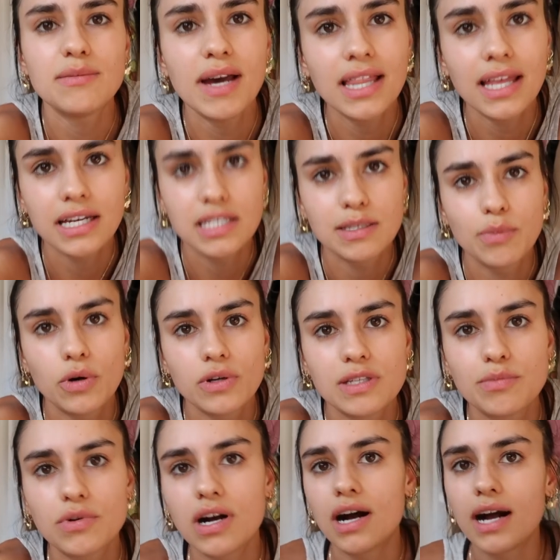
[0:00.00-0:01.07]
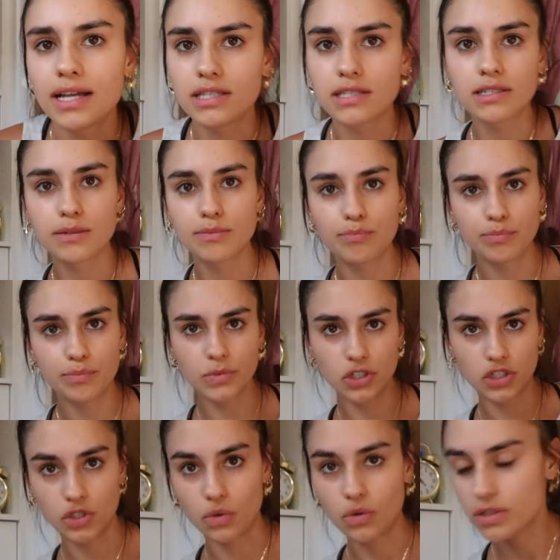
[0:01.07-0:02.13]
my like sports bra and
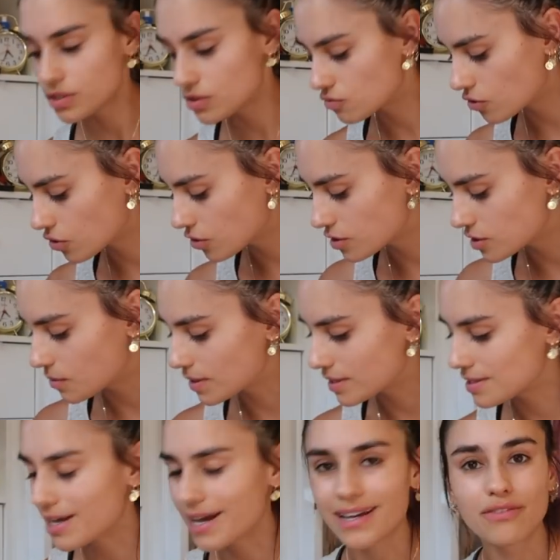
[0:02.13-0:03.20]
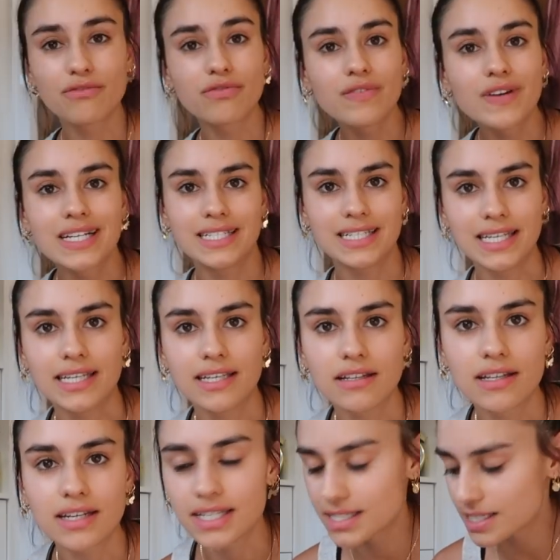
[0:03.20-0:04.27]
shorts drawer. So it's like
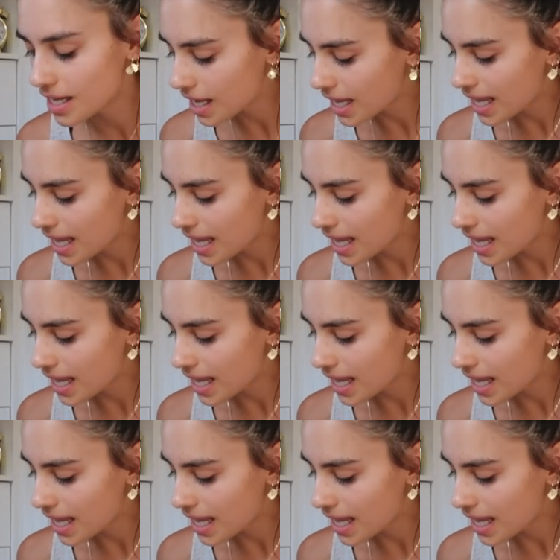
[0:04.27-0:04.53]
ridiculous.